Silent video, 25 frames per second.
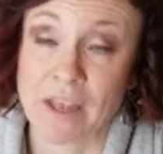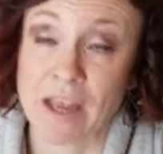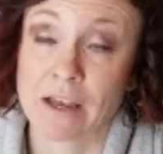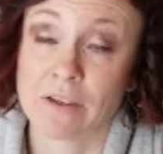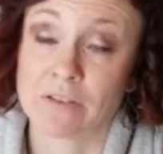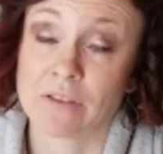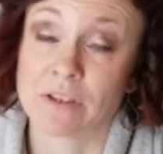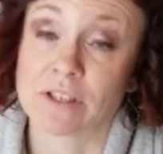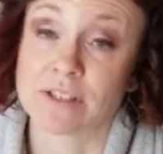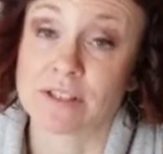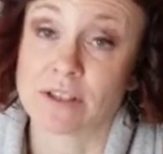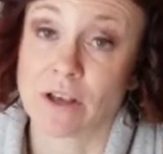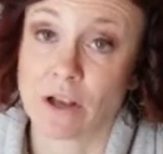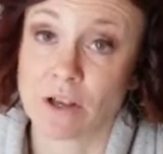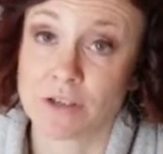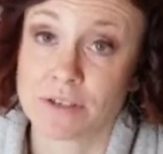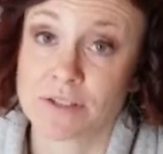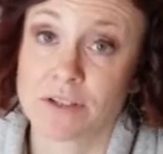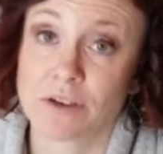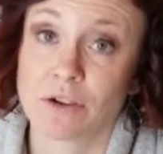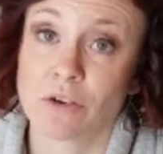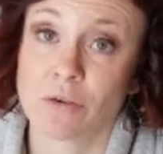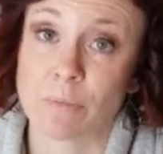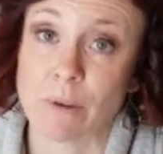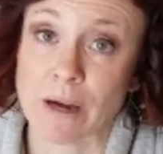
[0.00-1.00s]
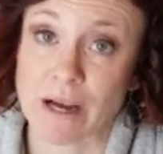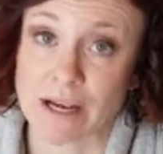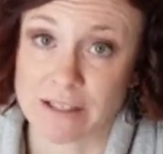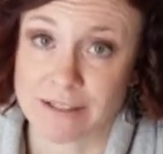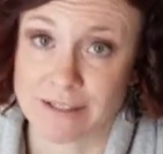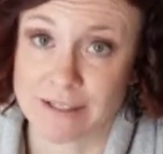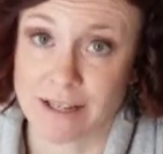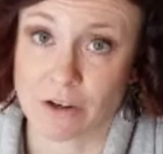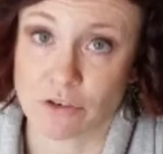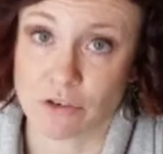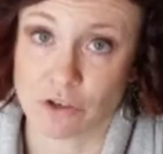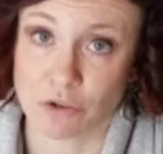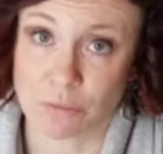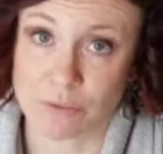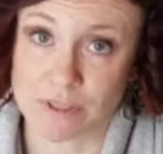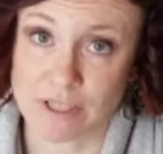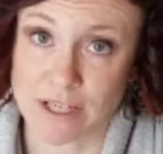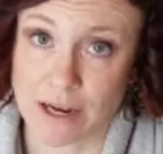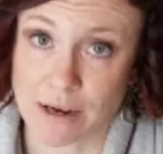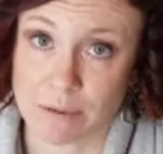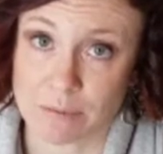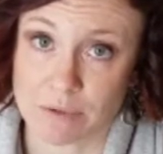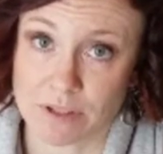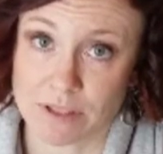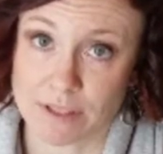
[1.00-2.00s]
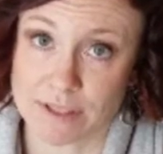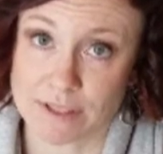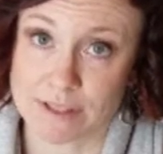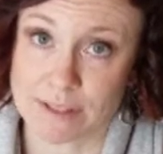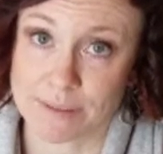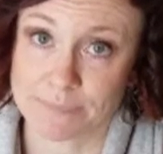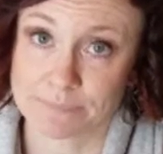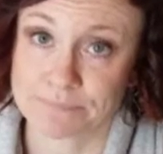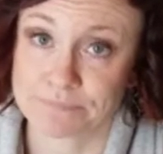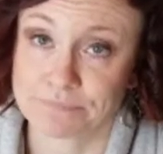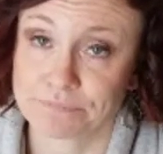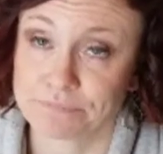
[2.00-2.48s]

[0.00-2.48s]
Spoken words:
This also bogs down your metabolism.